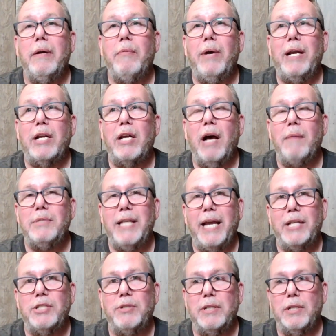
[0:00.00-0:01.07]
When it comes to
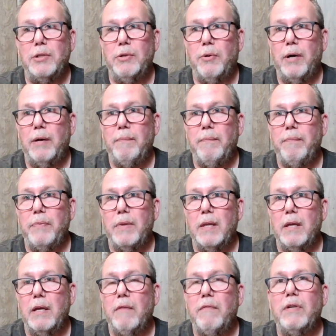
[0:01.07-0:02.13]
answering the door,
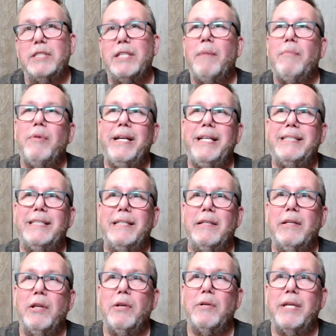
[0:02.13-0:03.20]
for some
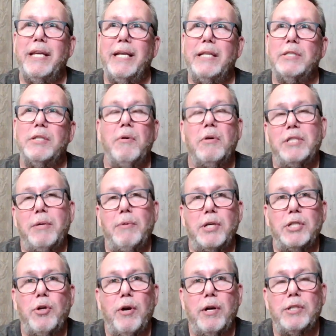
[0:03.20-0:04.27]
reason, little kids, of course, they
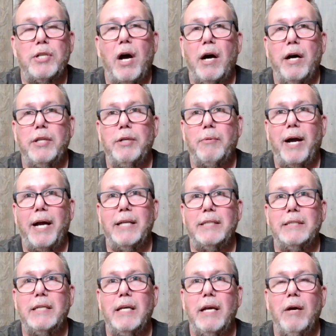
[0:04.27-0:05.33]
weren't taught
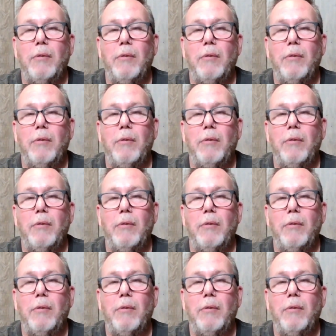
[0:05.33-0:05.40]
otherwise.